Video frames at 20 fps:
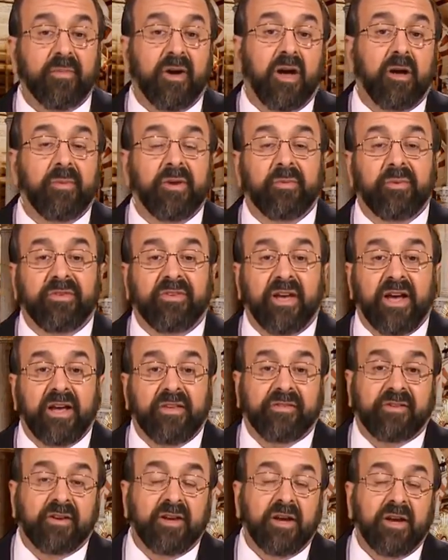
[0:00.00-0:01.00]
Muhammad was
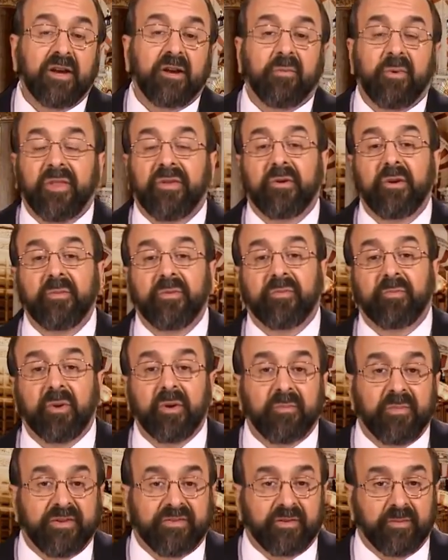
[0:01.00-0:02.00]
asked whether it was
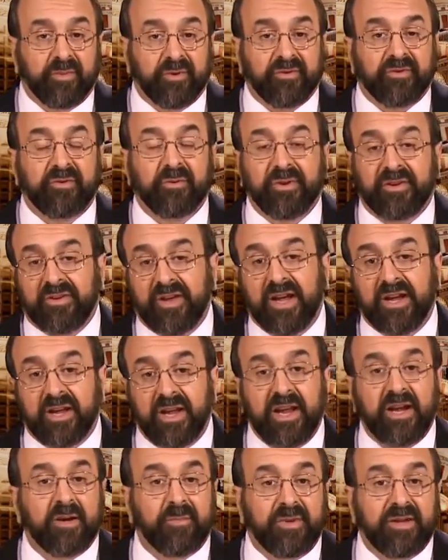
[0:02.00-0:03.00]
permissible to
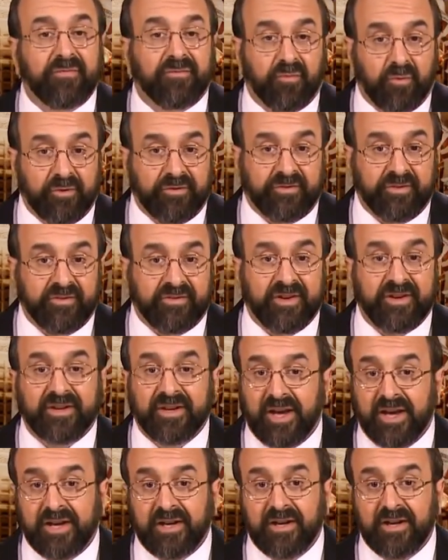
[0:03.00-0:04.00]
attack enemy forces at
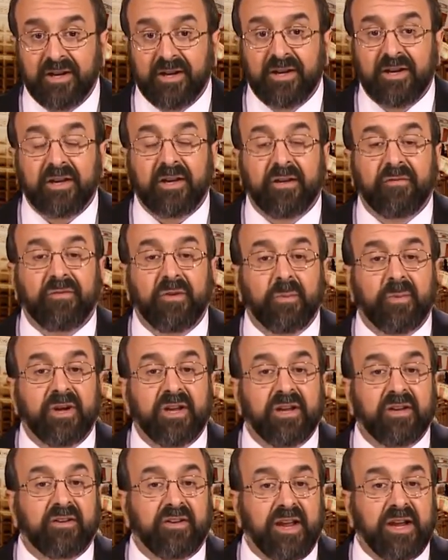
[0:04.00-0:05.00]
night if it
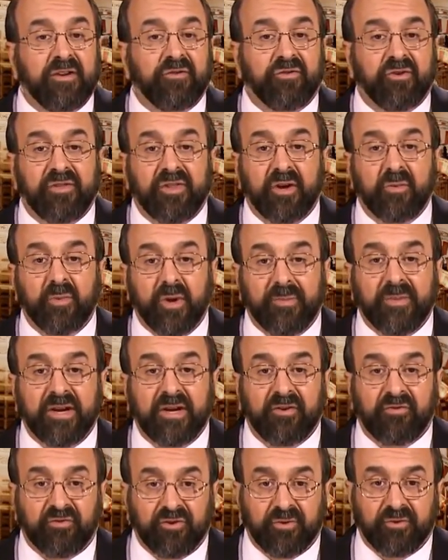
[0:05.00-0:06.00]
would endanger their
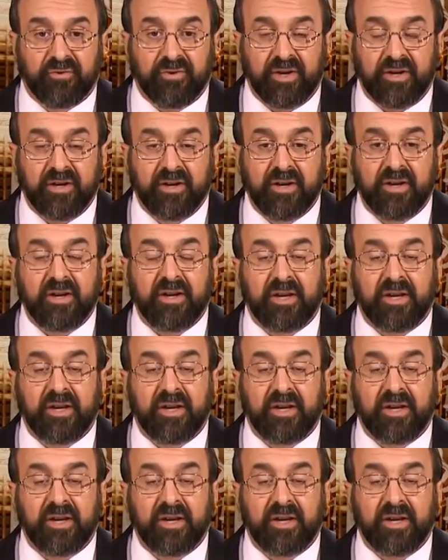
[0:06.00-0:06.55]
women and children.